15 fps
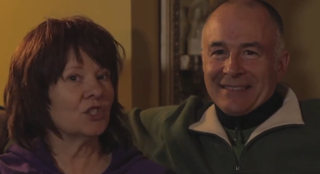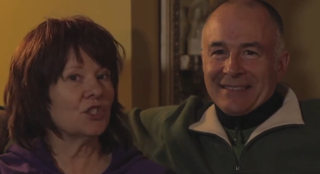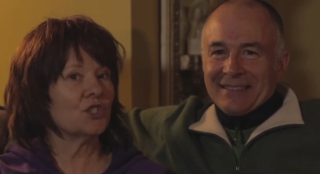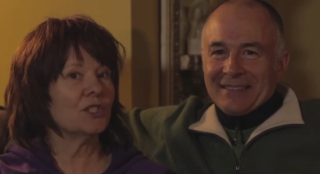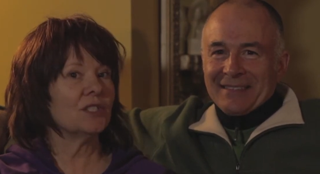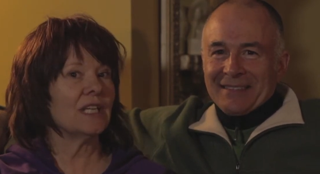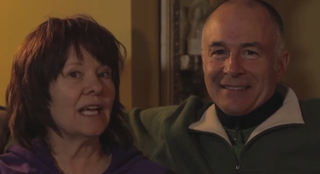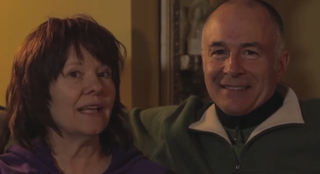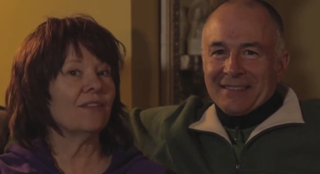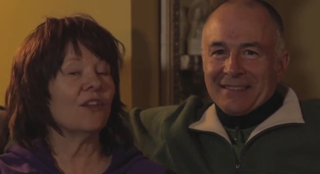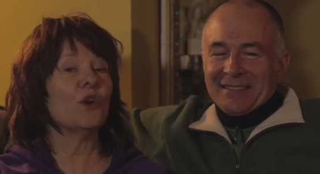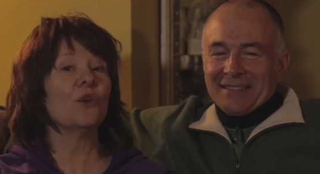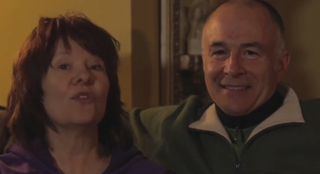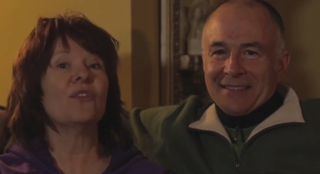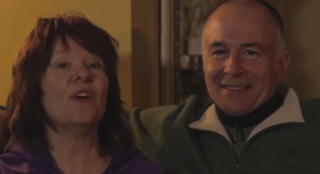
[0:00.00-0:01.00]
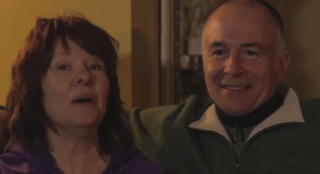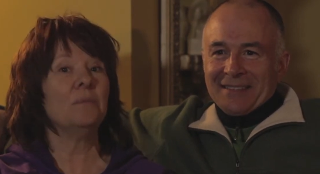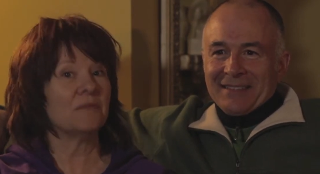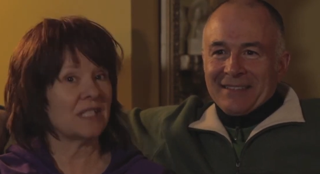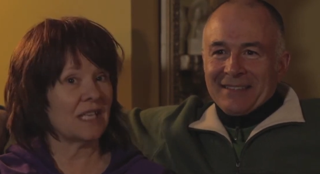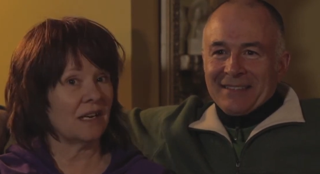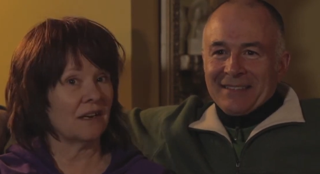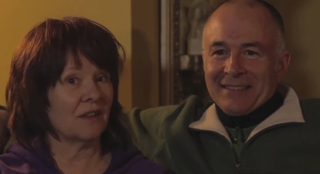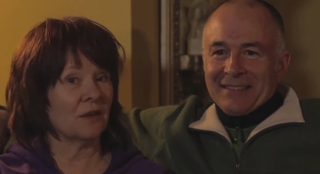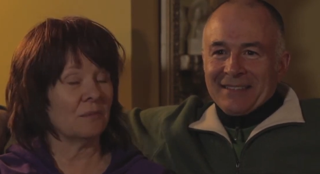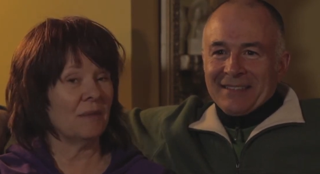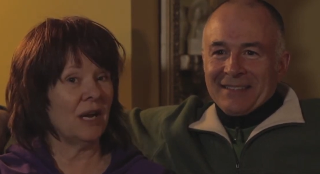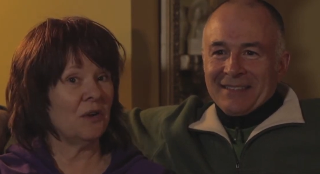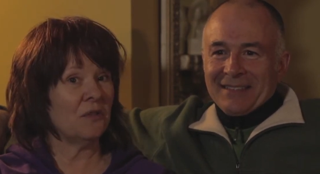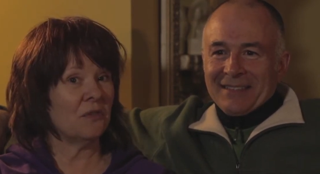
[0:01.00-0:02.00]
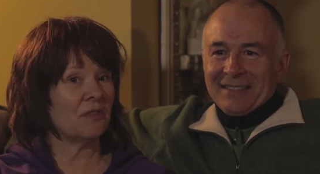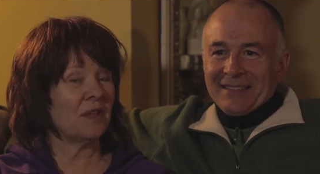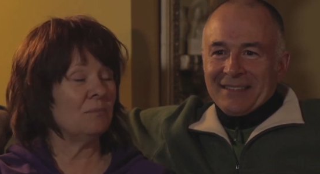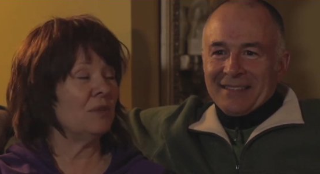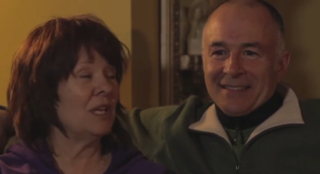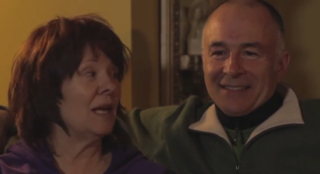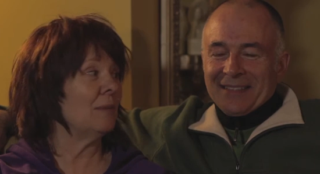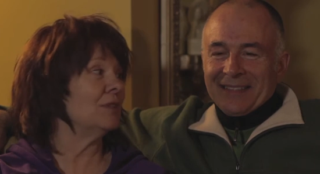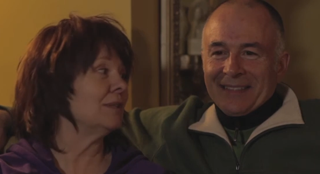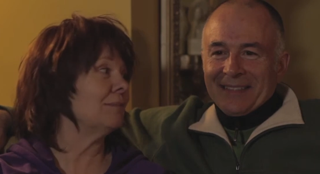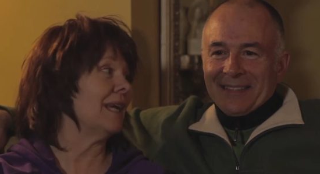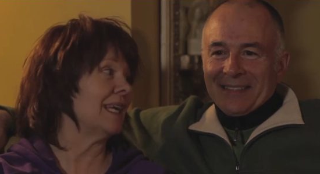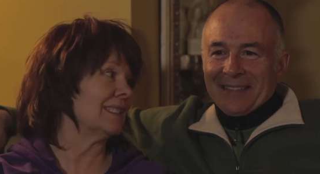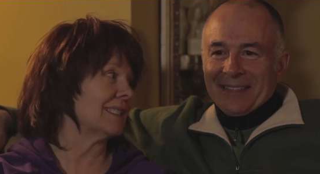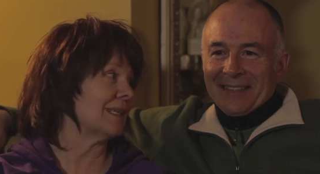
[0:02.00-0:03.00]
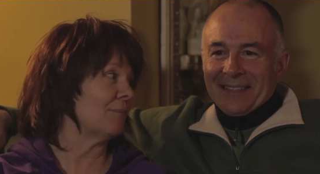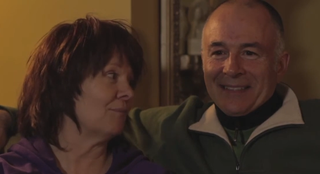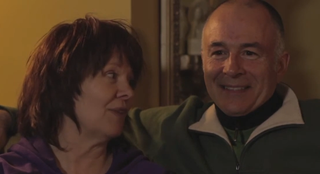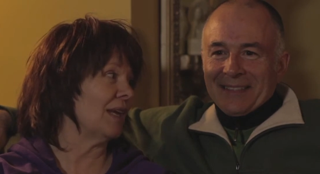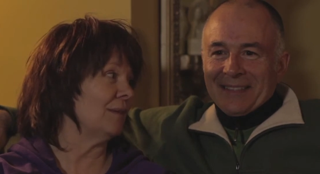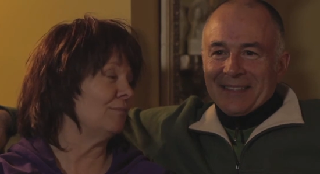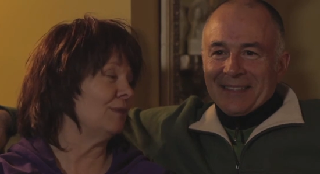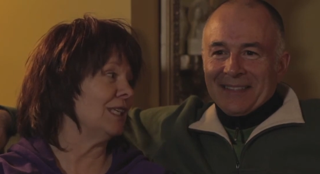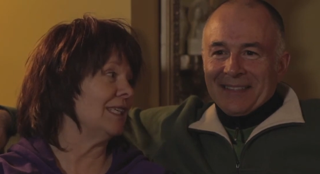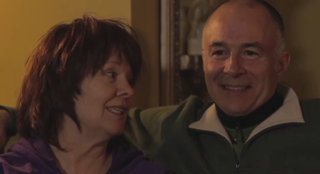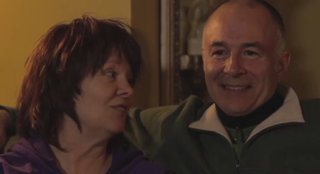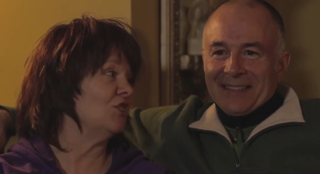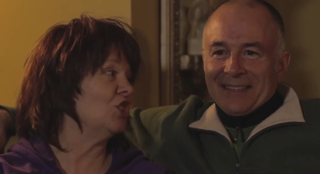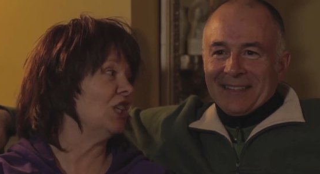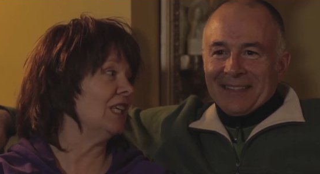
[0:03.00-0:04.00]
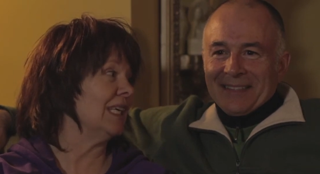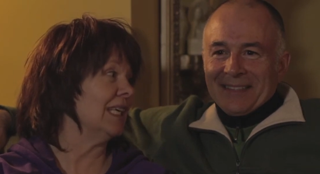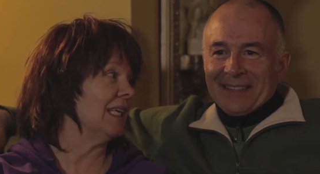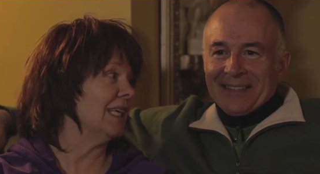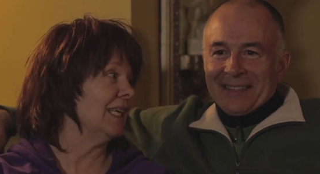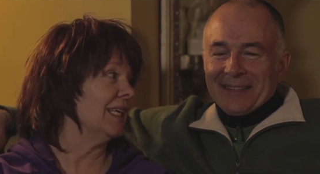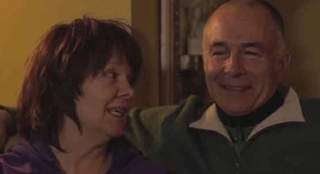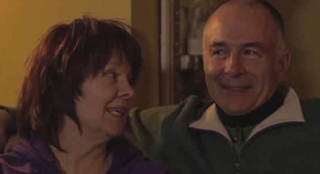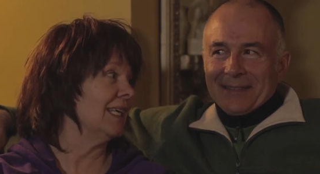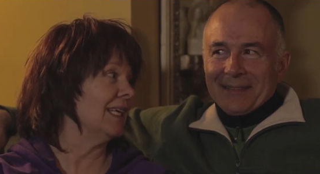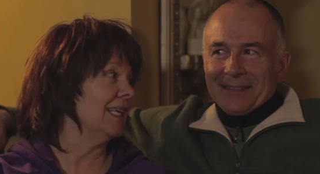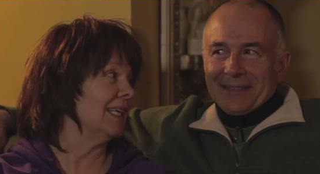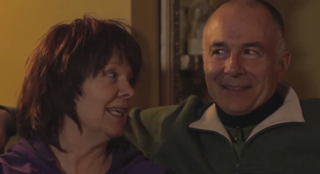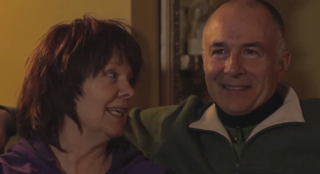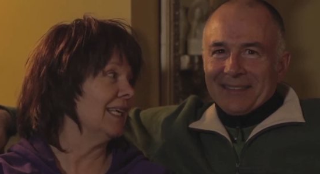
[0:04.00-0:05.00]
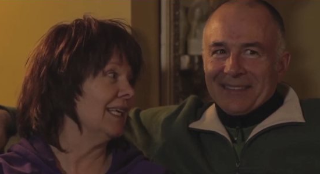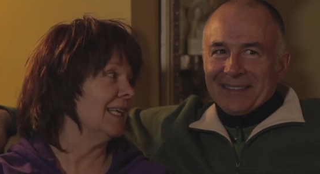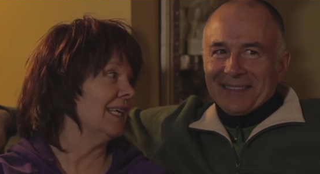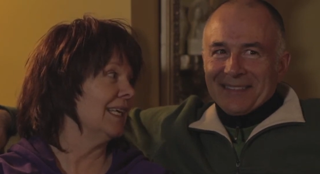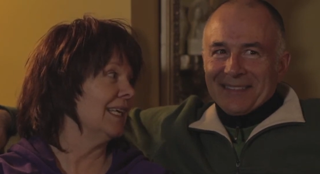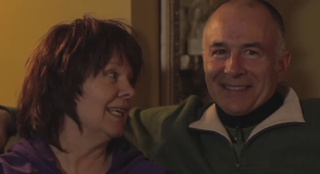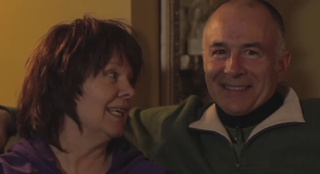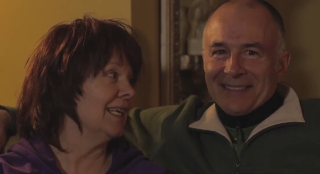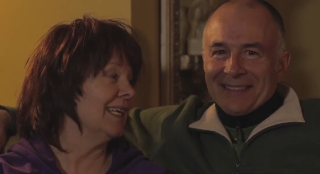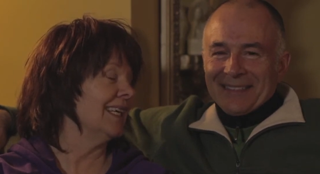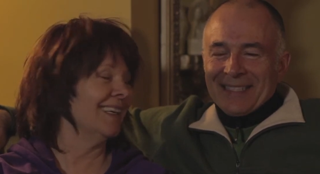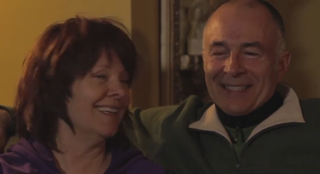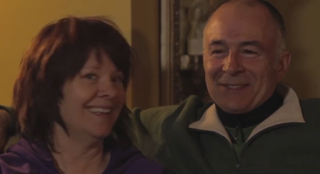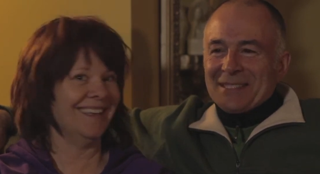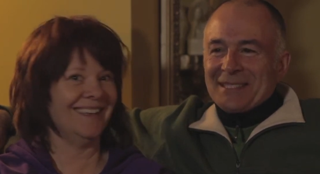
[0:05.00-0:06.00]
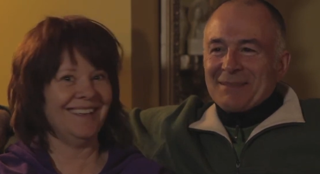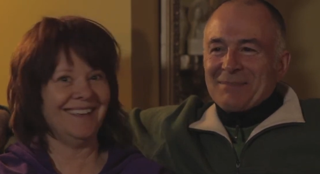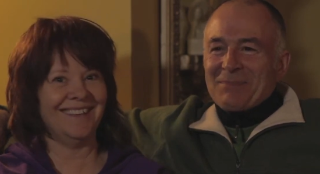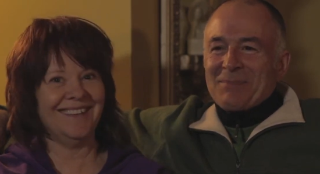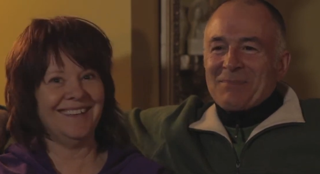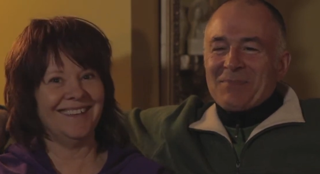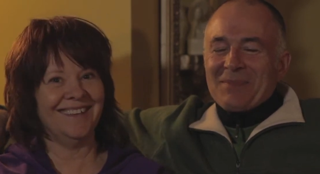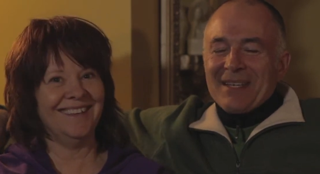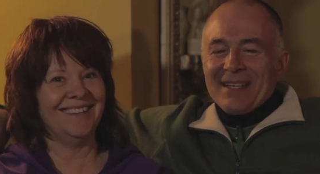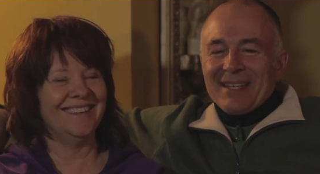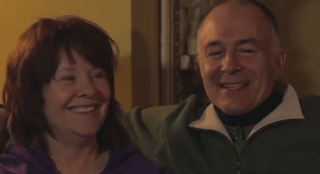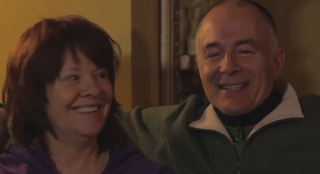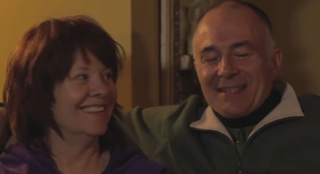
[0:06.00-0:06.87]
Speaker 1: should take their thumbs out of their mouths and be able to make something PG.
Speaker 2: Oh, that, was a,